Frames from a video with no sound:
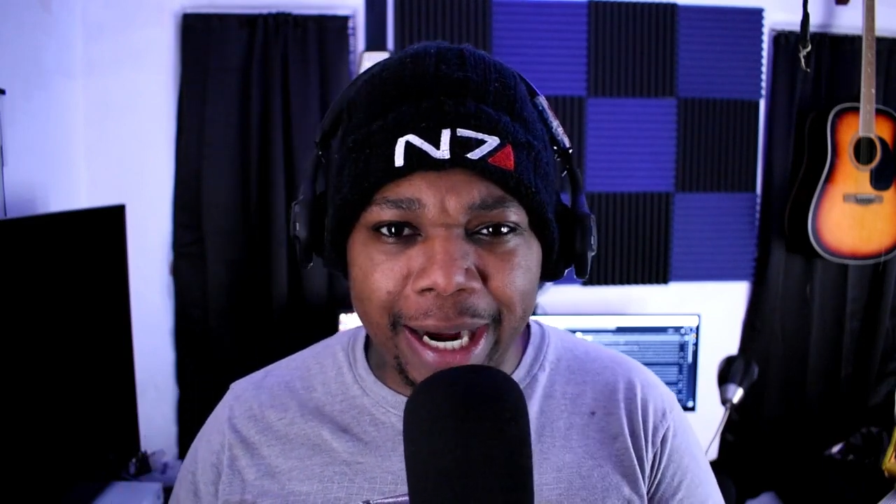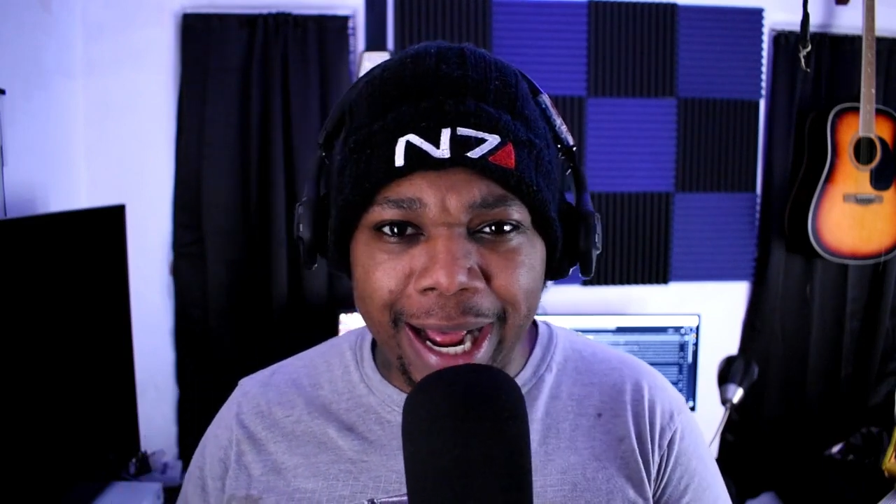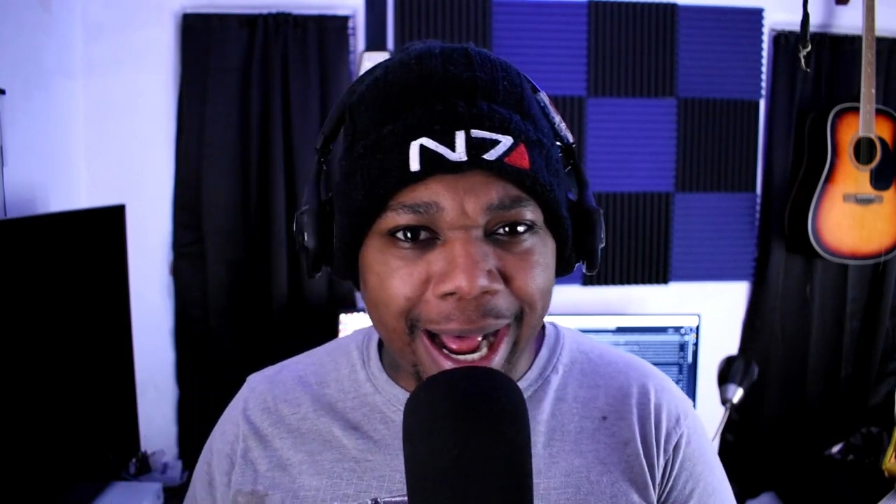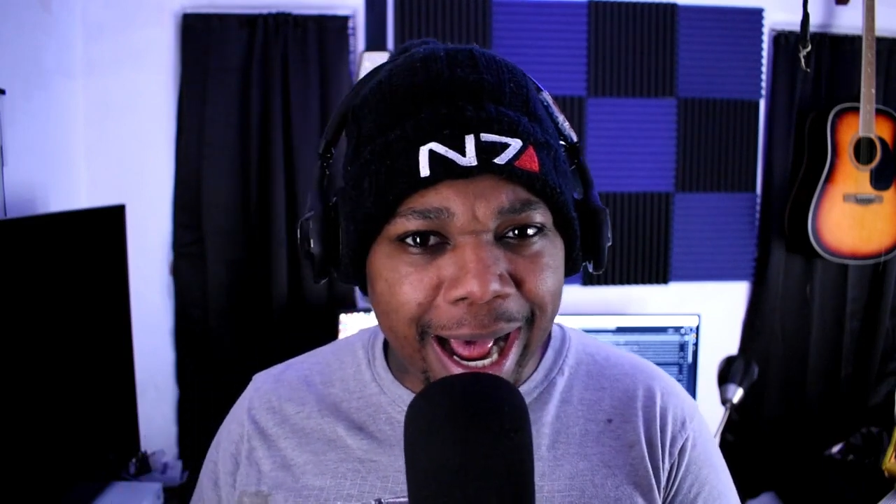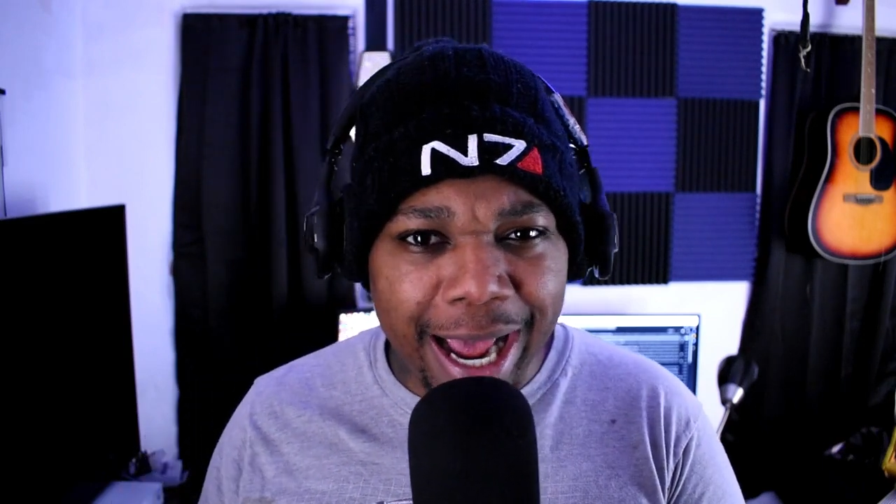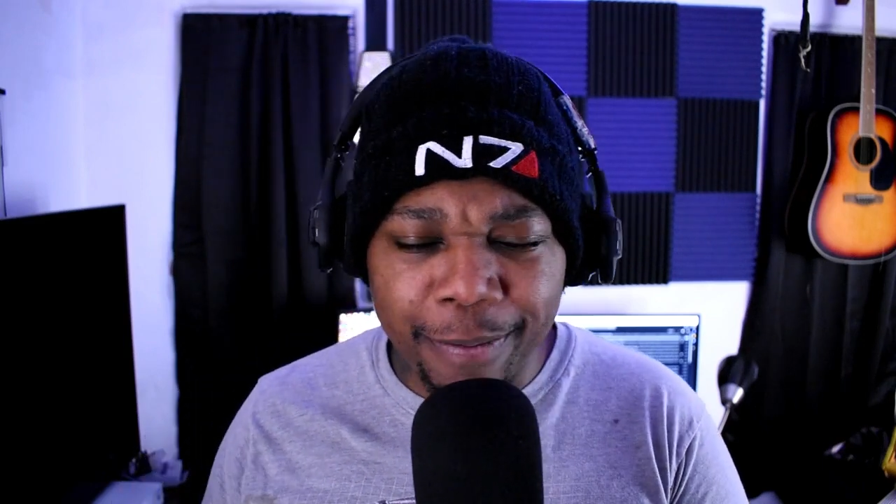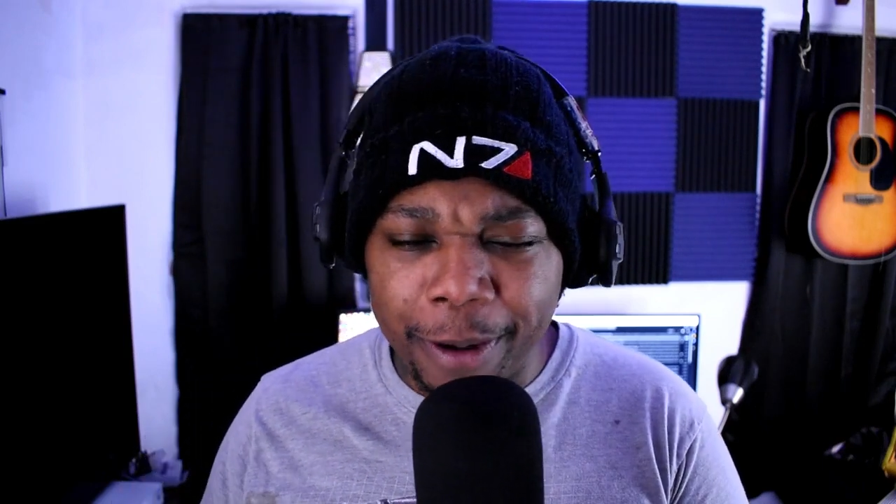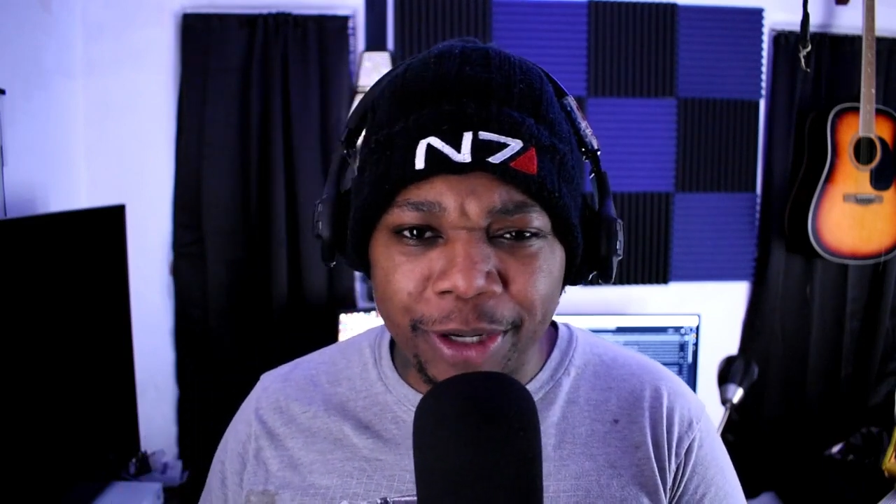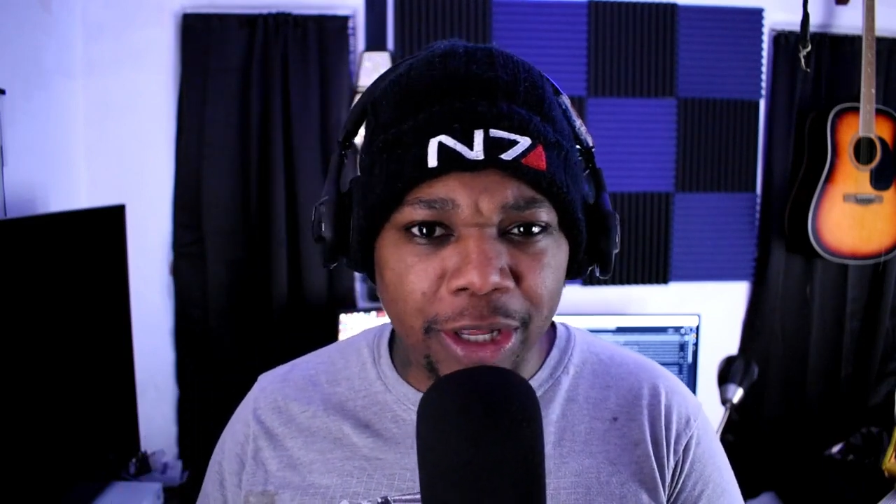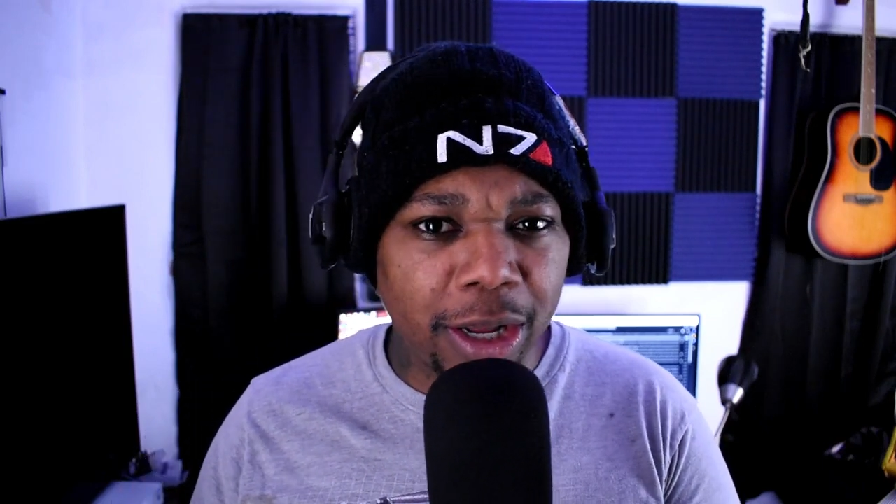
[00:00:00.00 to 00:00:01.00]
hide,
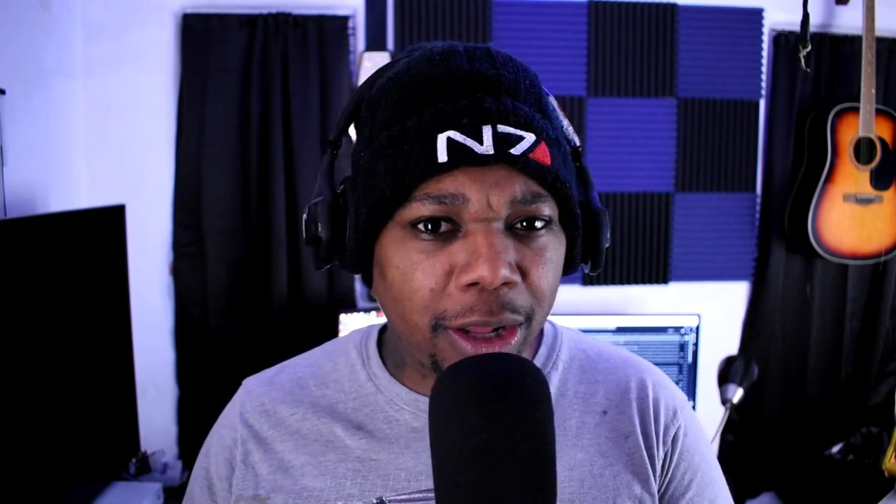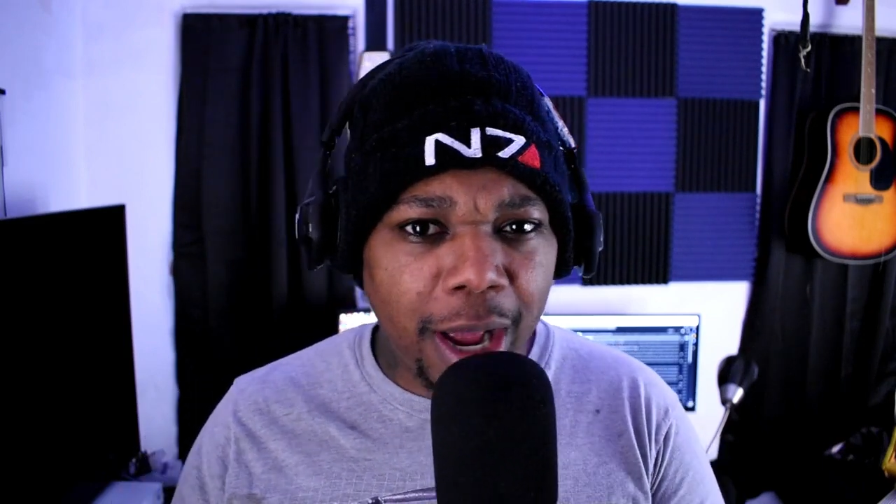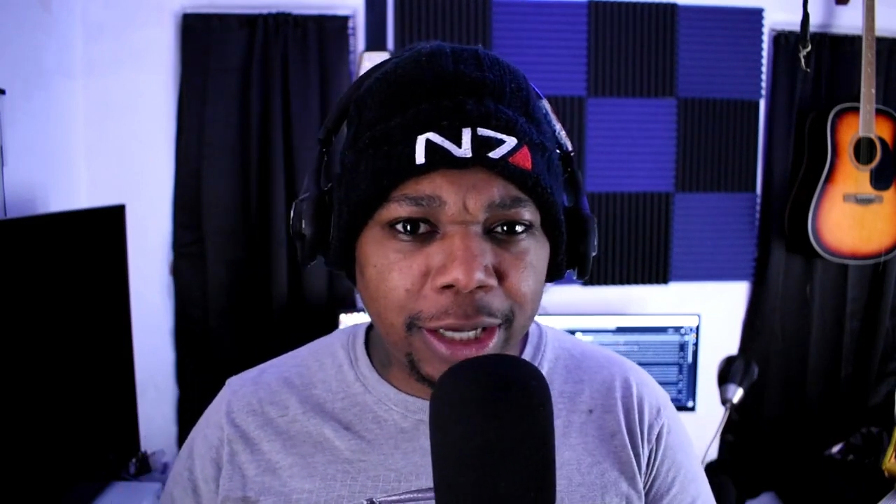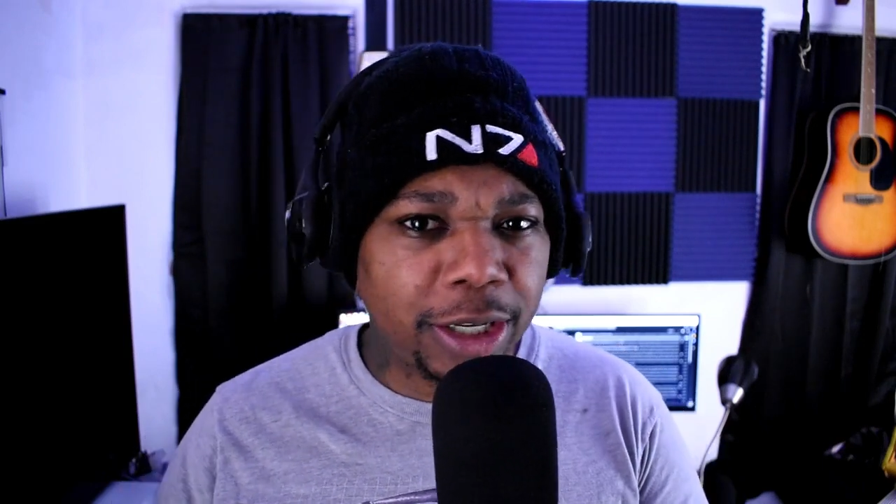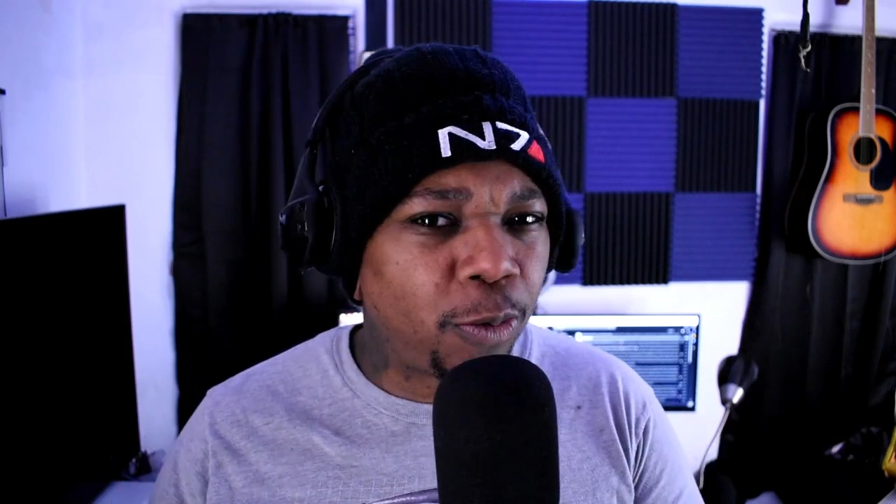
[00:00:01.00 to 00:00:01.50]
maybe he's in the closet,